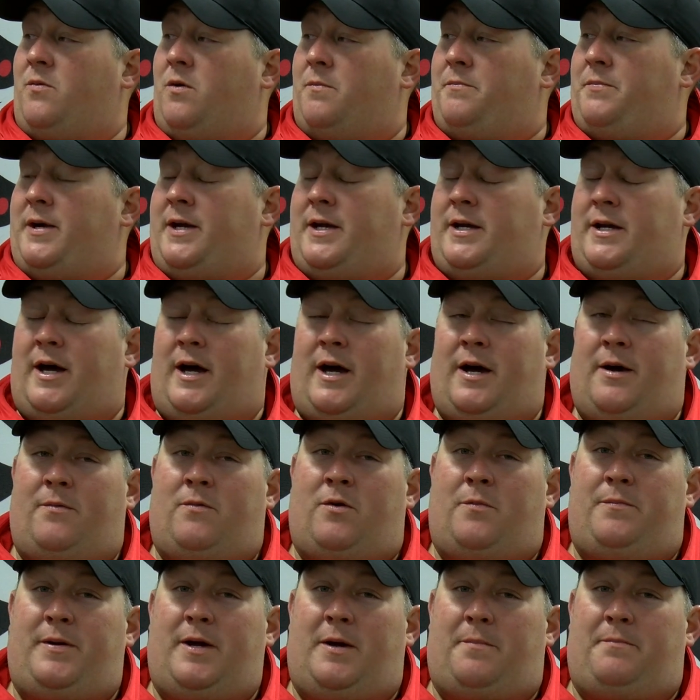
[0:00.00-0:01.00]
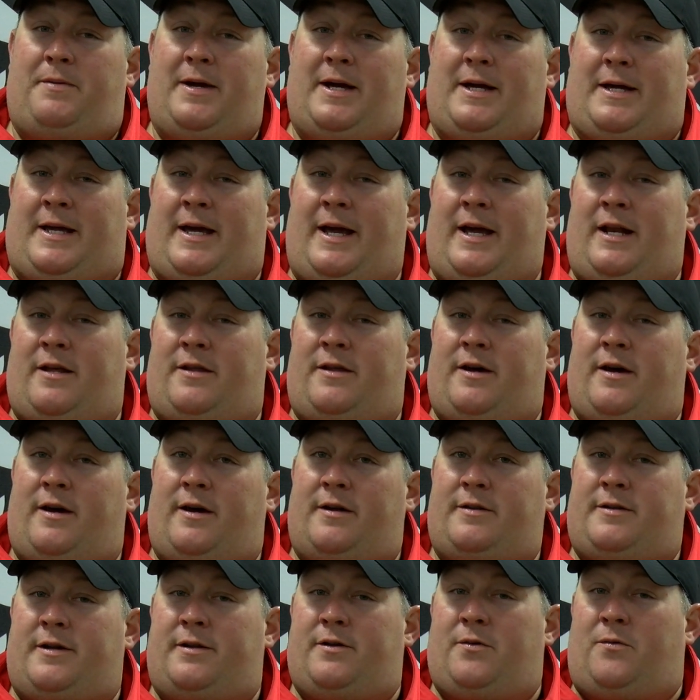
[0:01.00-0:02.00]
will be a big key to
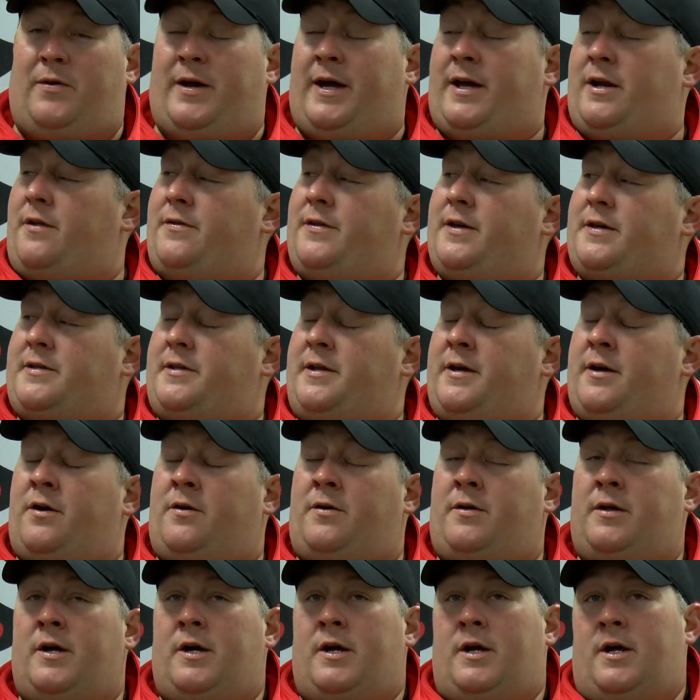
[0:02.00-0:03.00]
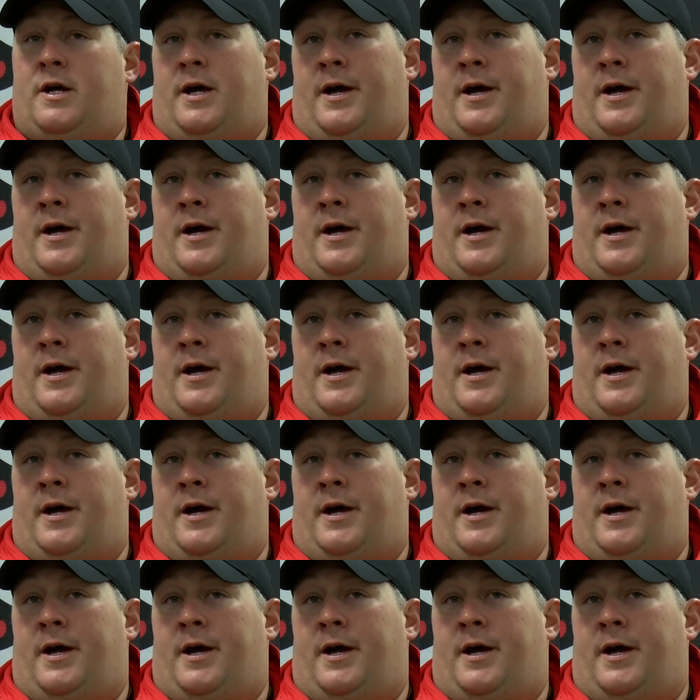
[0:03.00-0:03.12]
the win on this deal.